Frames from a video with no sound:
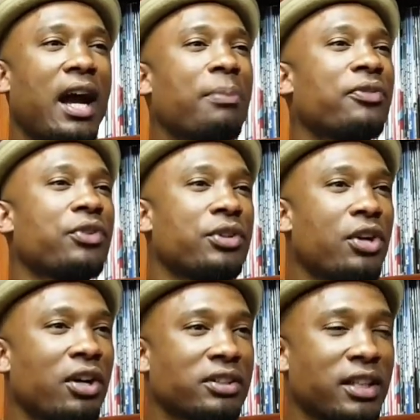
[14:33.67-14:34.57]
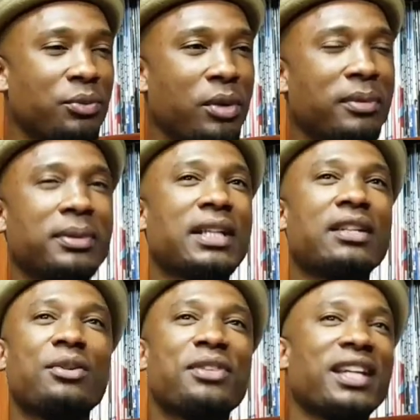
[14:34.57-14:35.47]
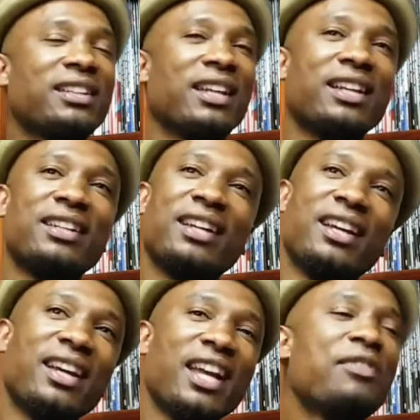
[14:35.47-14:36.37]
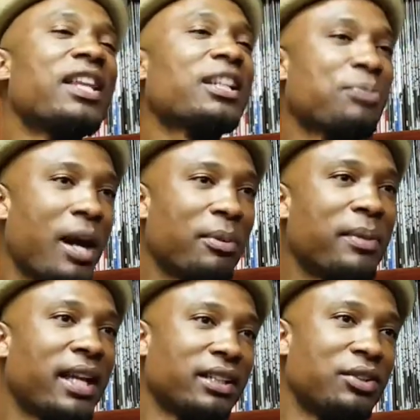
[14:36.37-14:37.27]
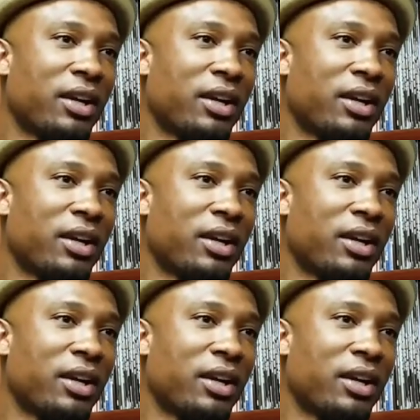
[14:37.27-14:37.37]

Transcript: I prefer dark-skinned women, because I don't think that even that's problematic.